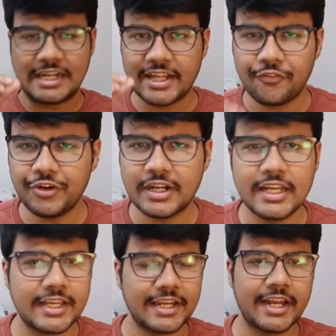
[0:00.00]

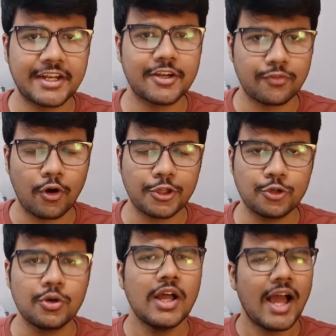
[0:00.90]
definitely create it for
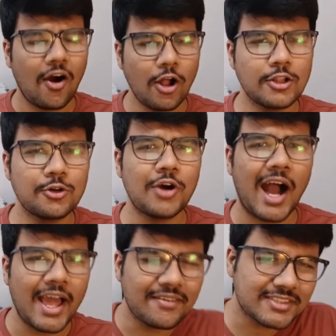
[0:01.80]
you although
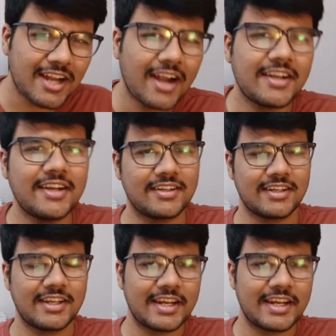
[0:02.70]
i have started